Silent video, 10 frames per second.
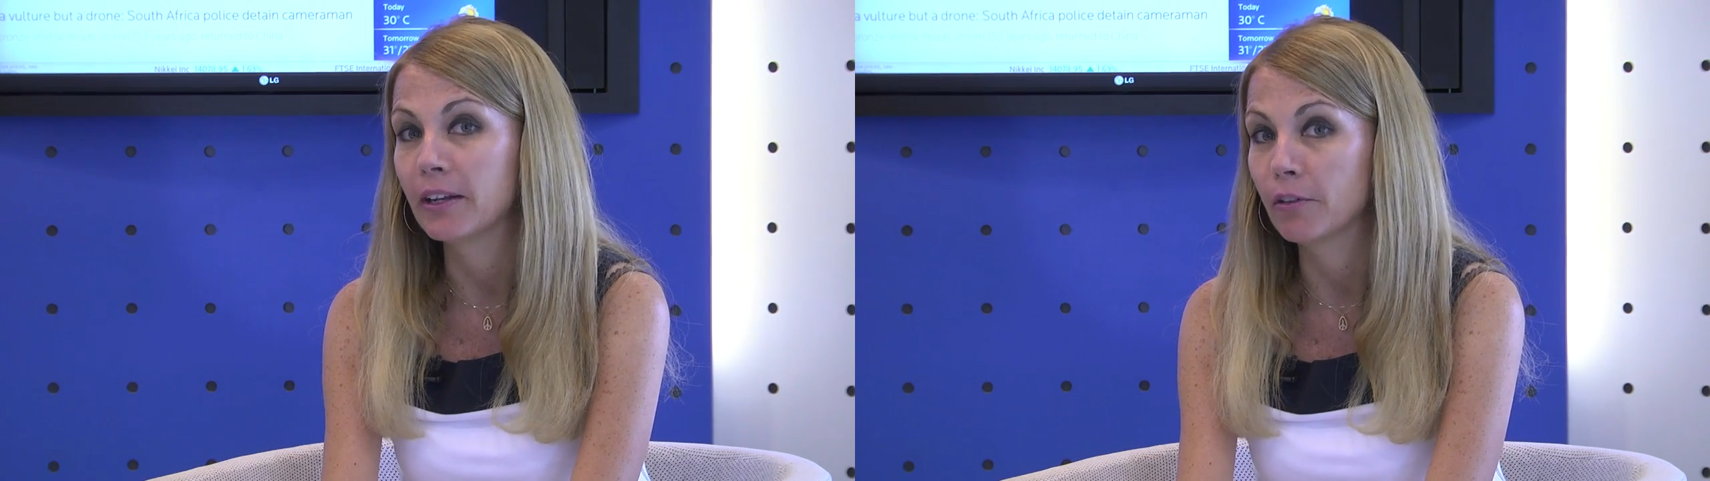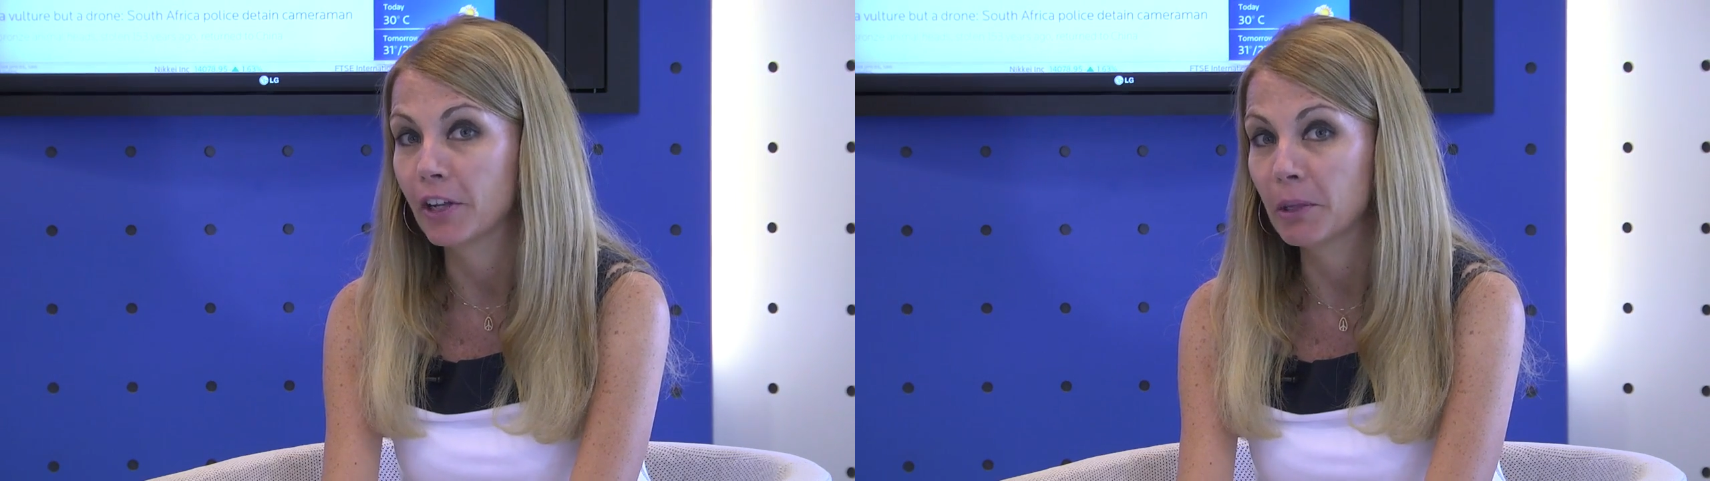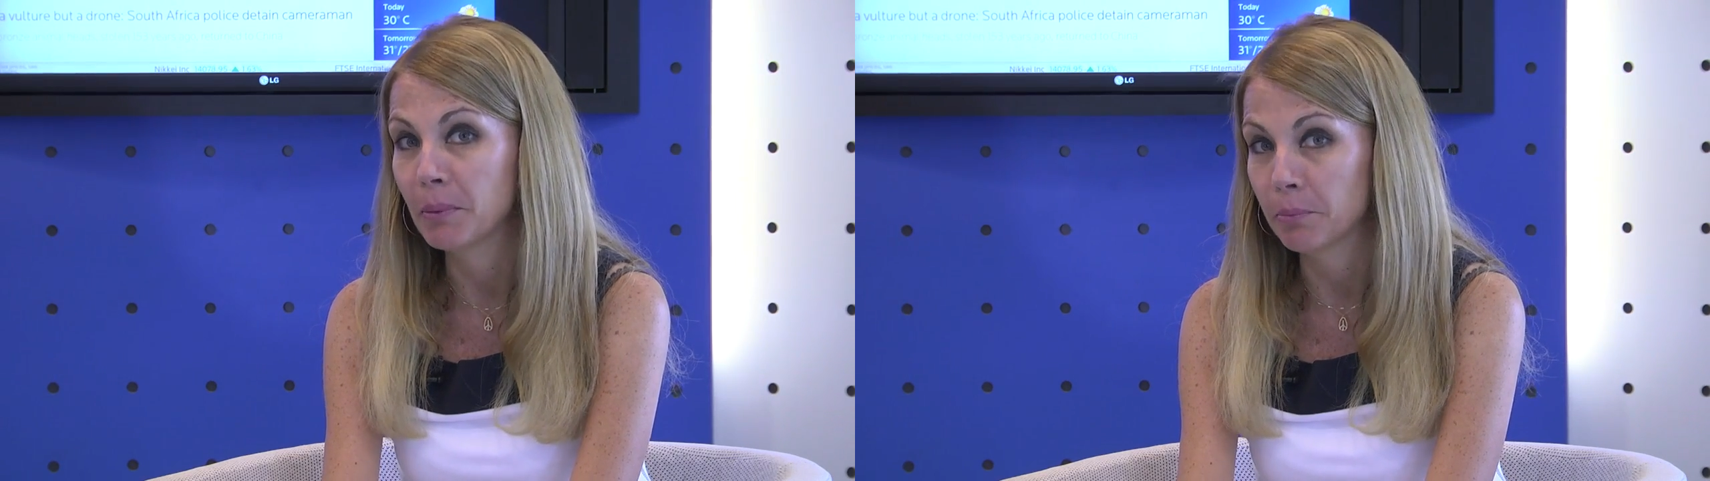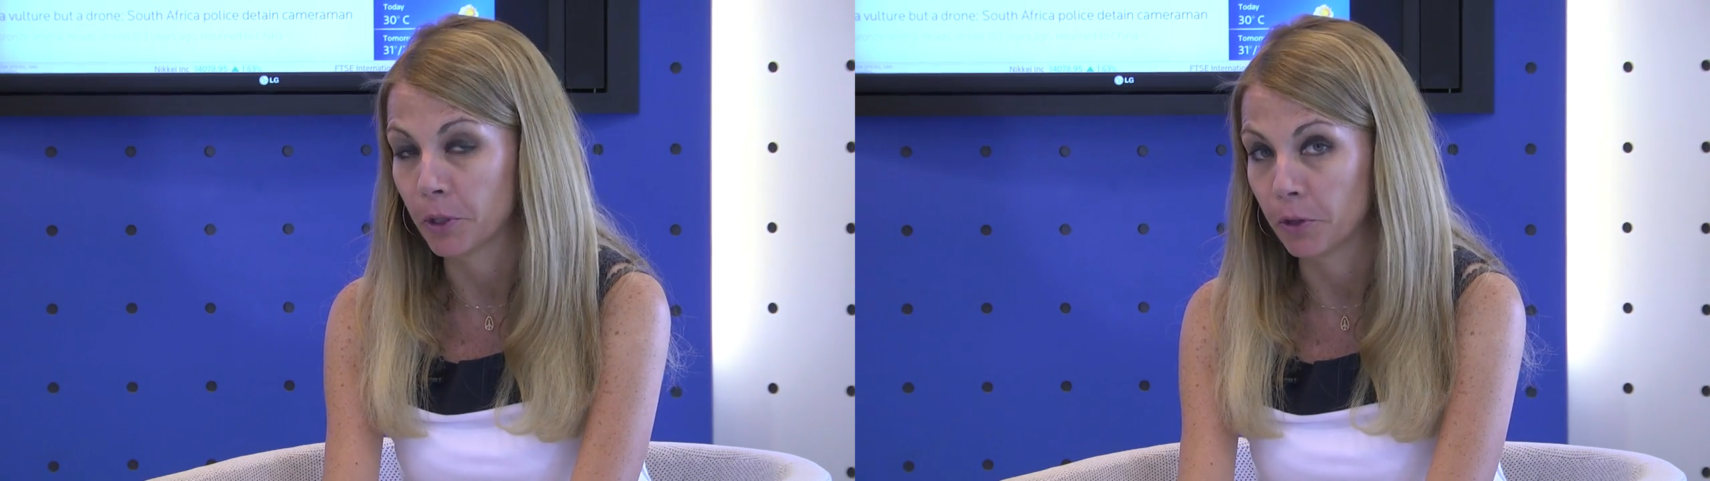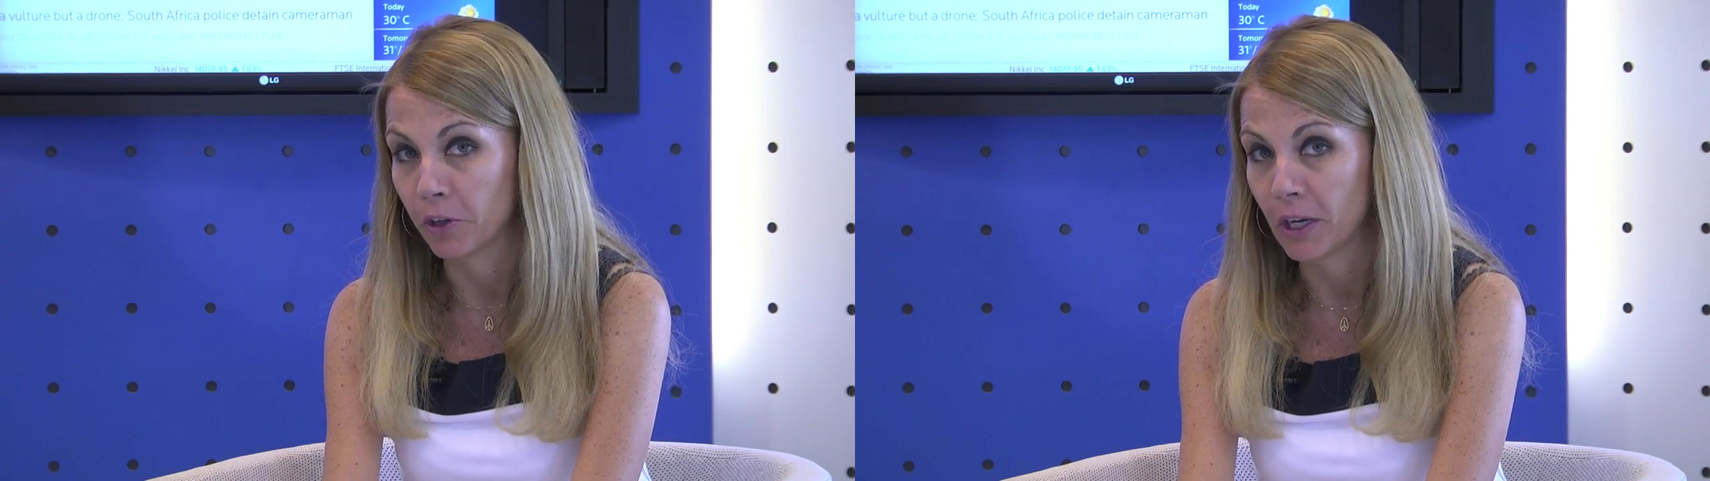and development
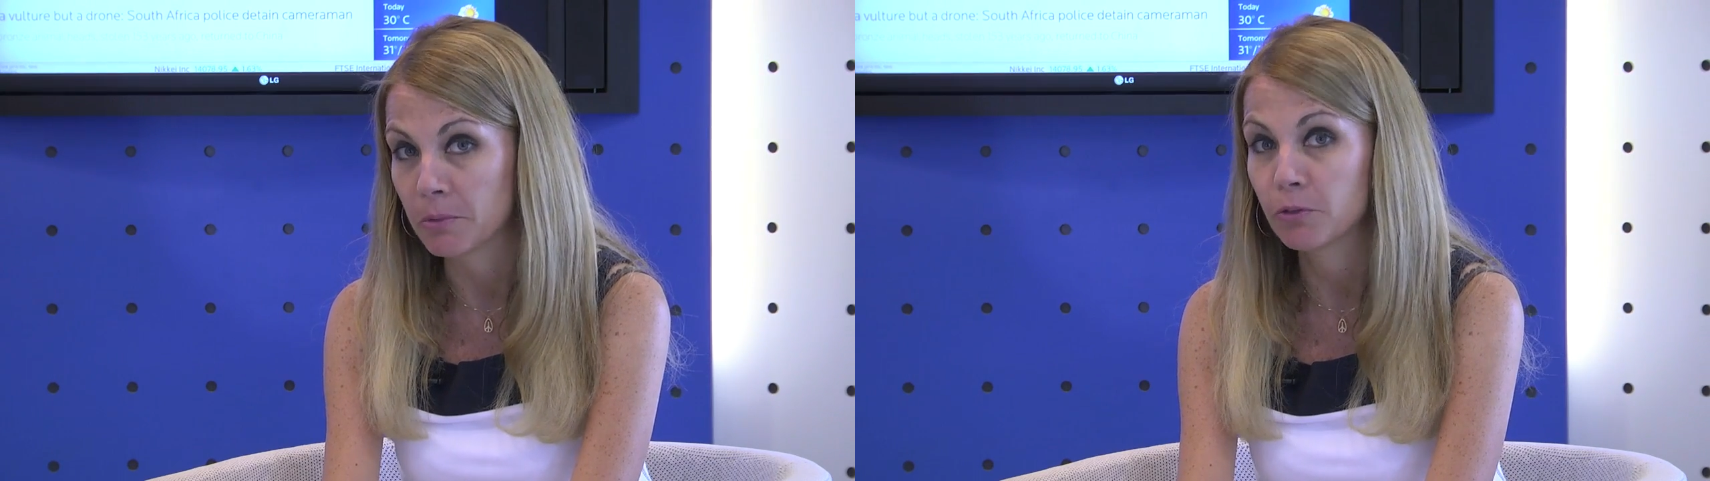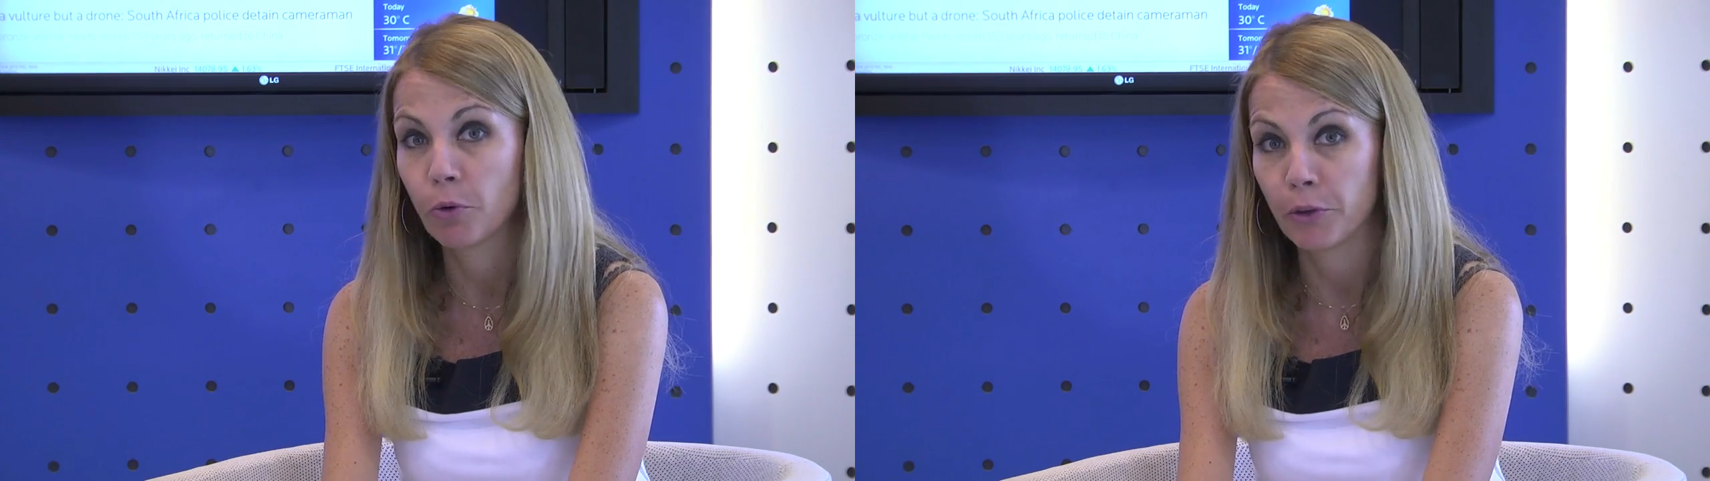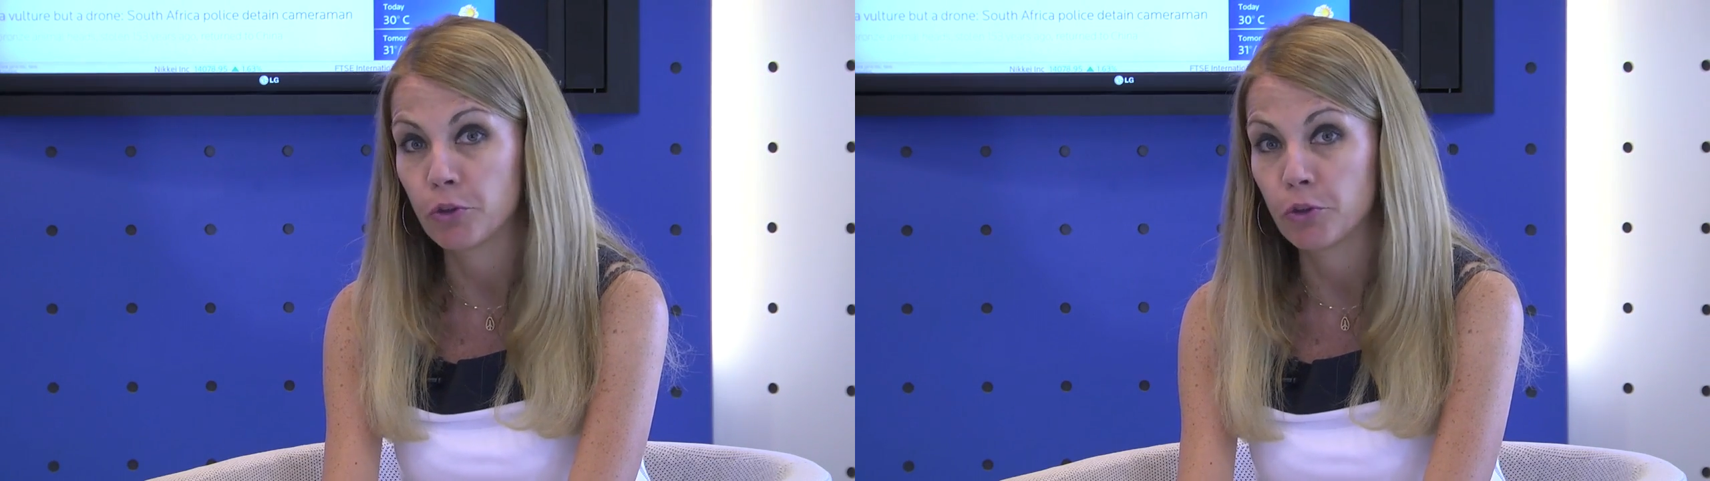programs for